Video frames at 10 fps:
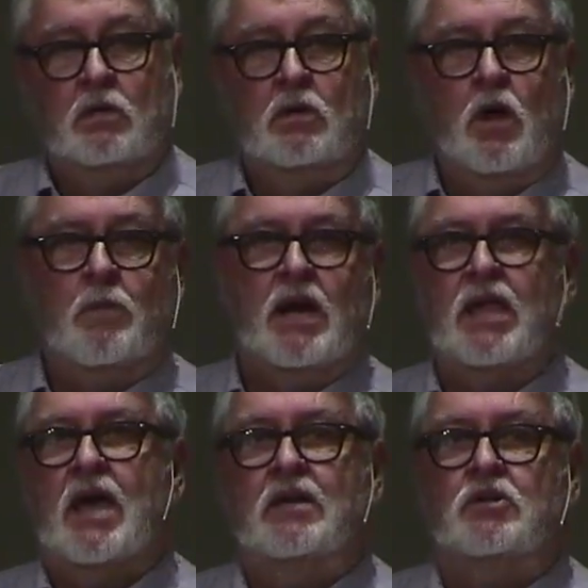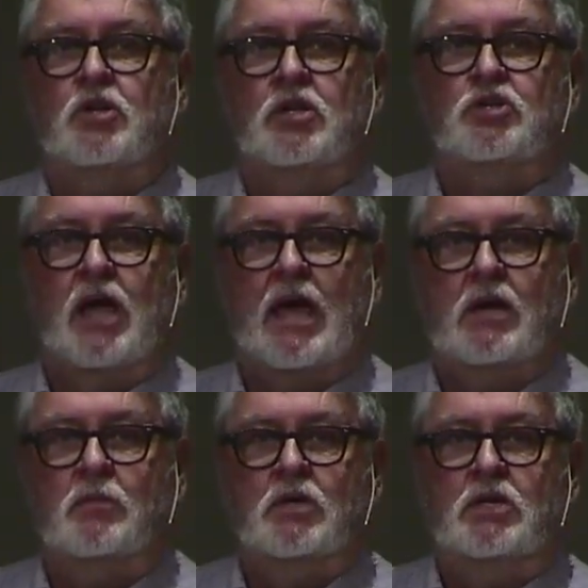Nobody had to teach
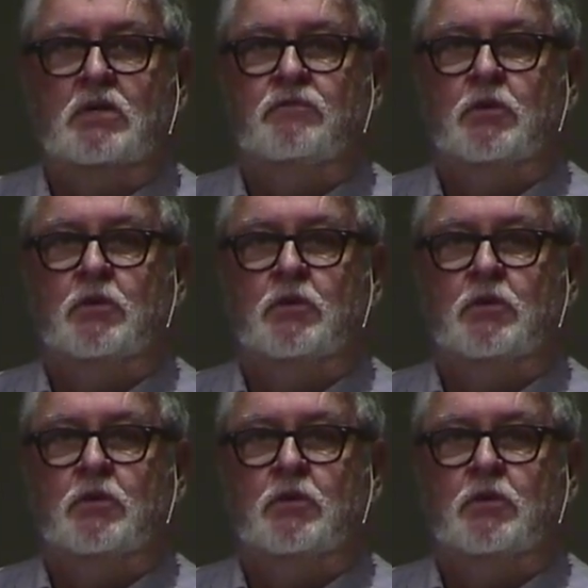Adam and Eve